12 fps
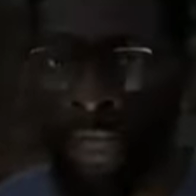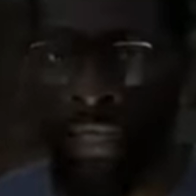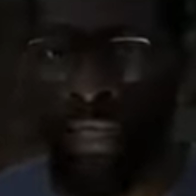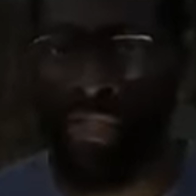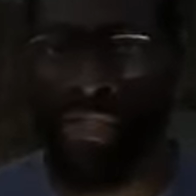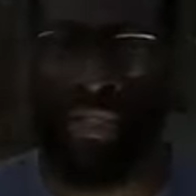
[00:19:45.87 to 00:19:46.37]
And
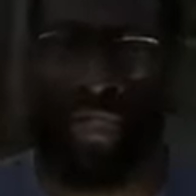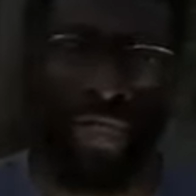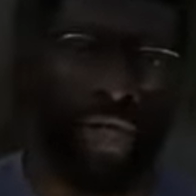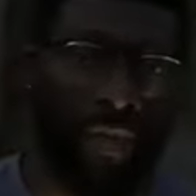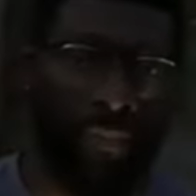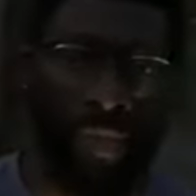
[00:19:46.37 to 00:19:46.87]
not just
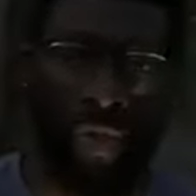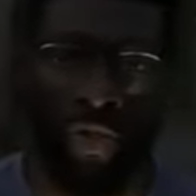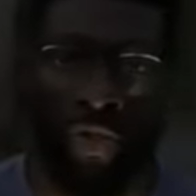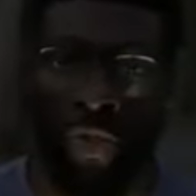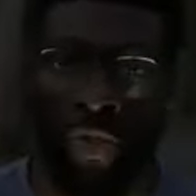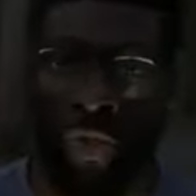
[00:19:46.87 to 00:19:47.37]
discern it, but
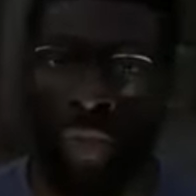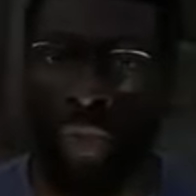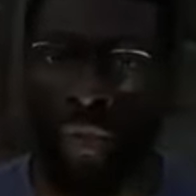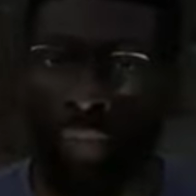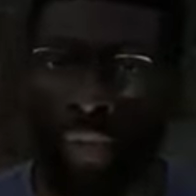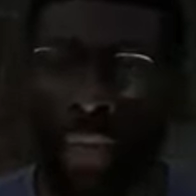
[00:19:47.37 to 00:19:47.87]
also
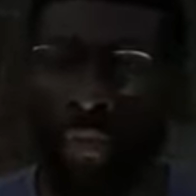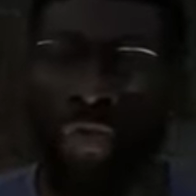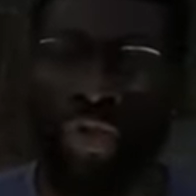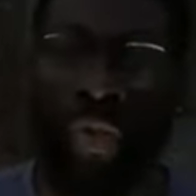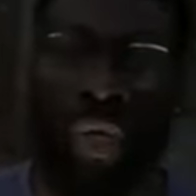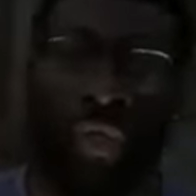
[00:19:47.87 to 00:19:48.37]
be able
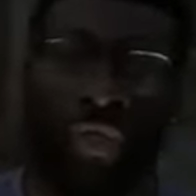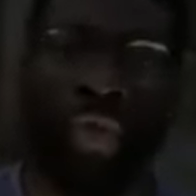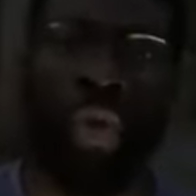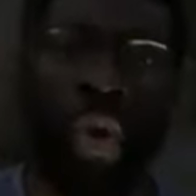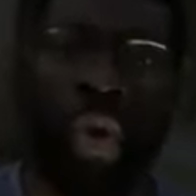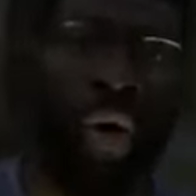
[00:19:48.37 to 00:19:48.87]
to what? To
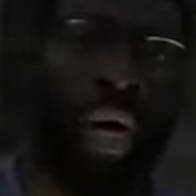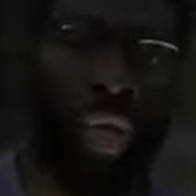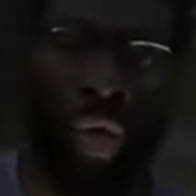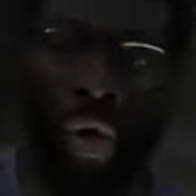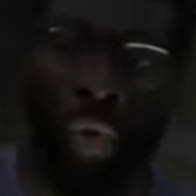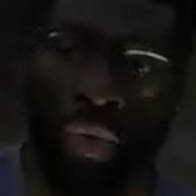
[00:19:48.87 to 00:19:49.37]
go
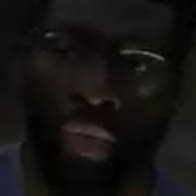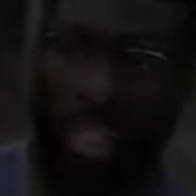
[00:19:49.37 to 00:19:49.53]
along with